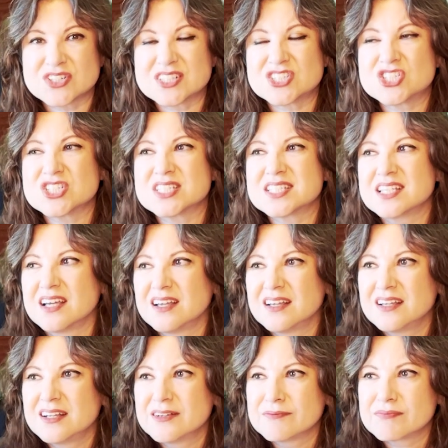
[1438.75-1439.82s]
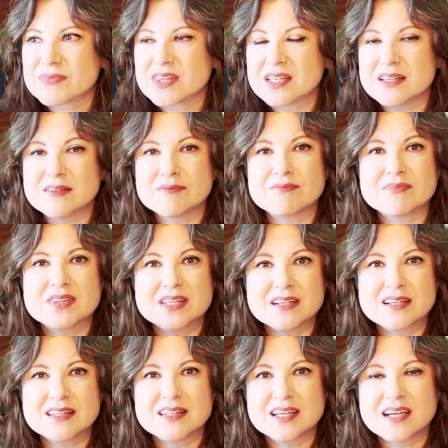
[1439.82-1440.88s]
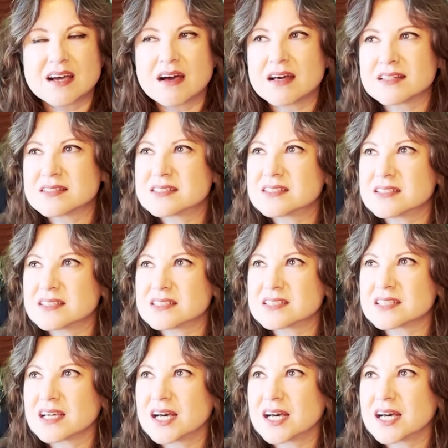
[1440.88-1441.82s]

It's just the constant